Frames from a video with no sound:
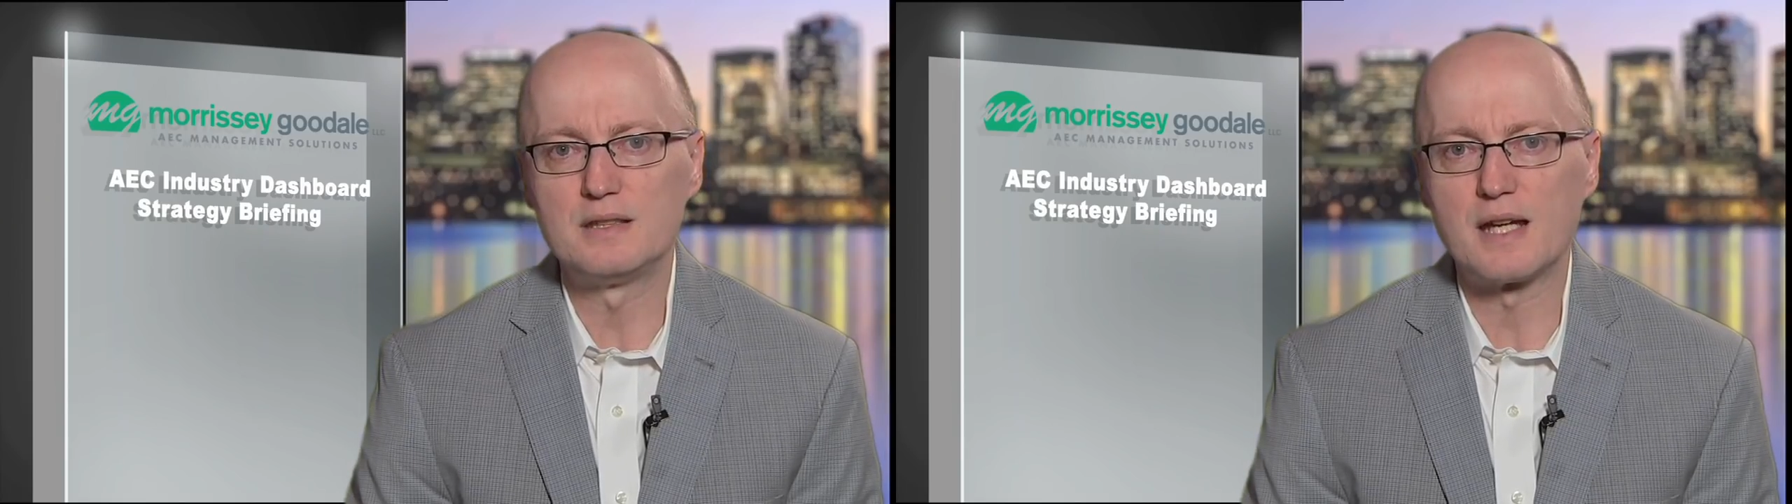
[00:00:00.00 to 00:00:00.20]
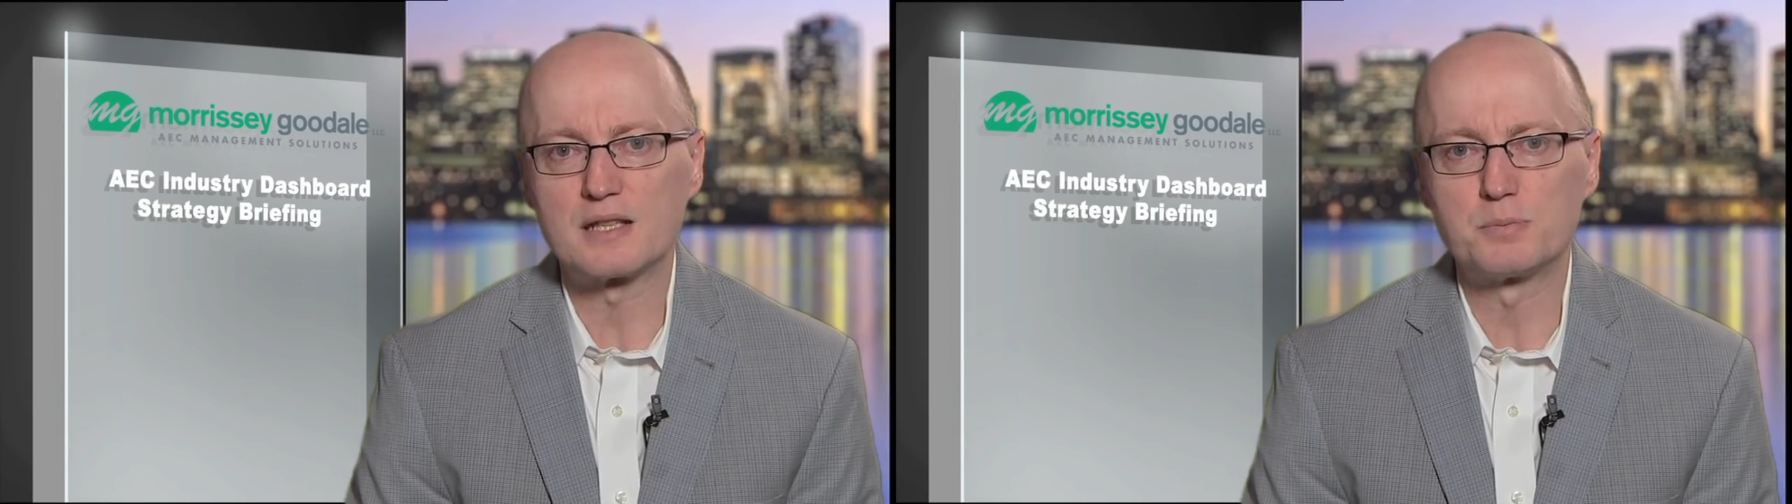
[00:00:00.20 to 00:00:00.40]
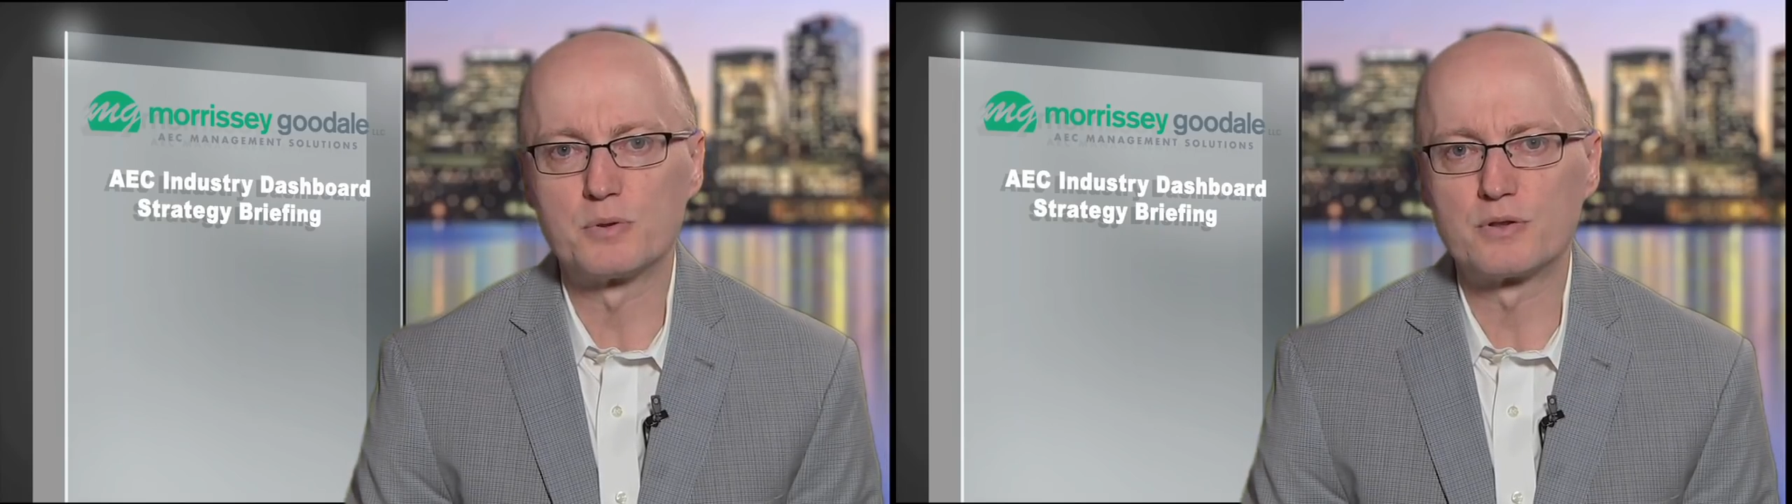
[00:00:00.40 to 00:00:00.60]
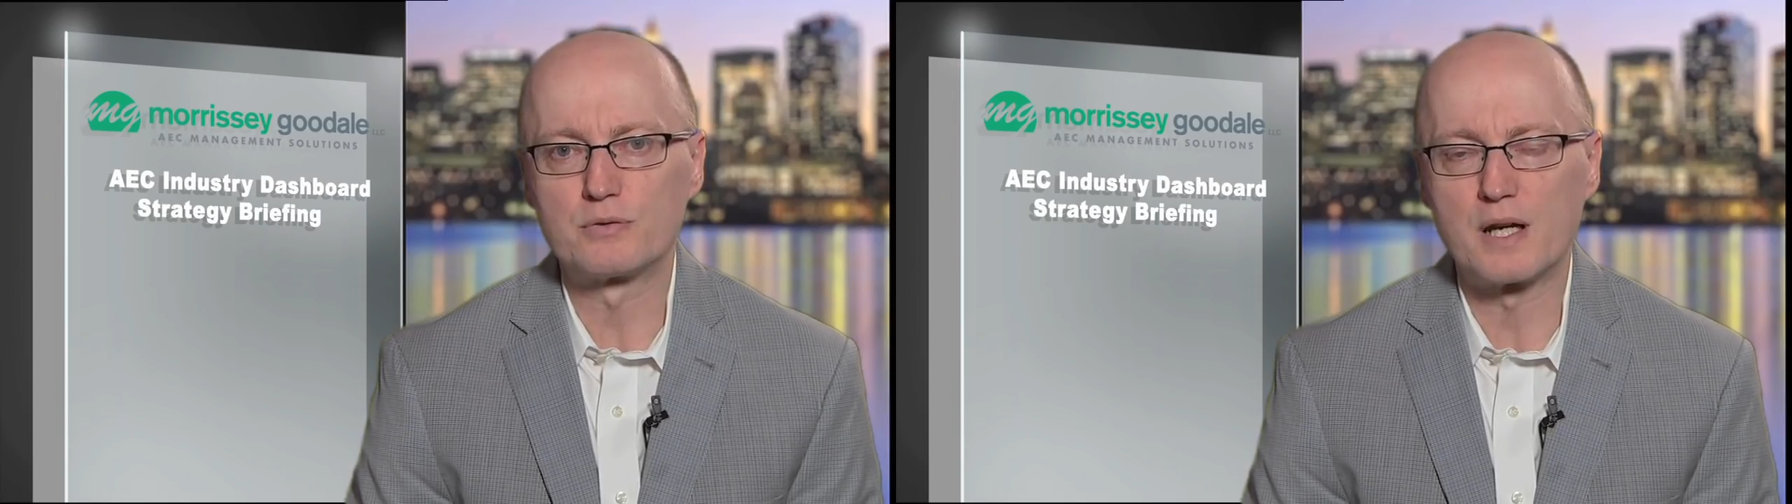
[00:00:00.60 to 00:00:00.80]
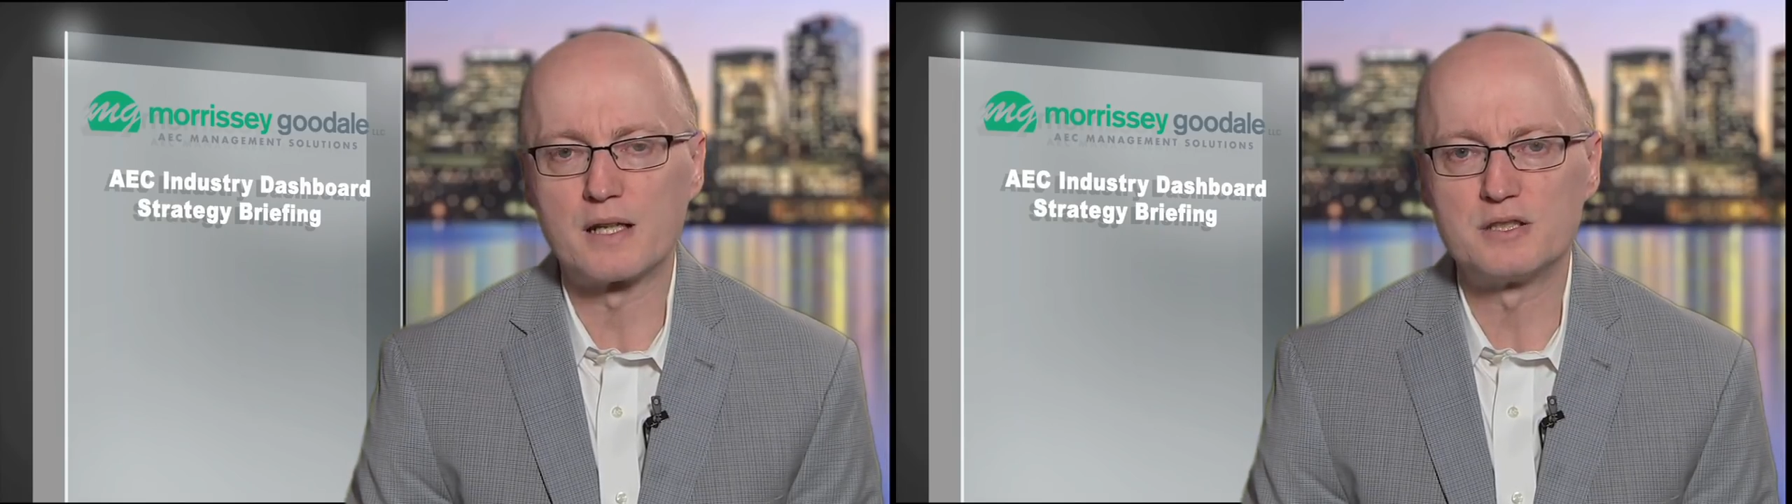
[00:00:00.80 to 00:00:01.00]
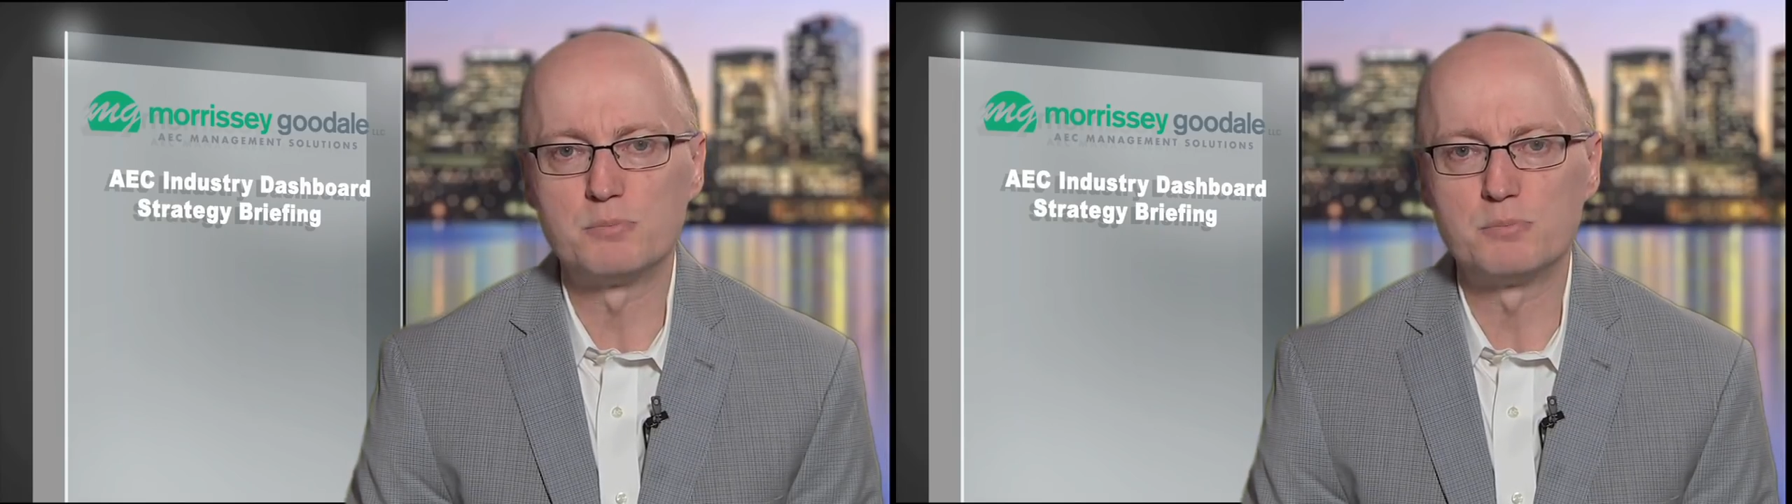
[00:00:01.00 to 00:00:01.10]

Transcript: Dashboard Strategy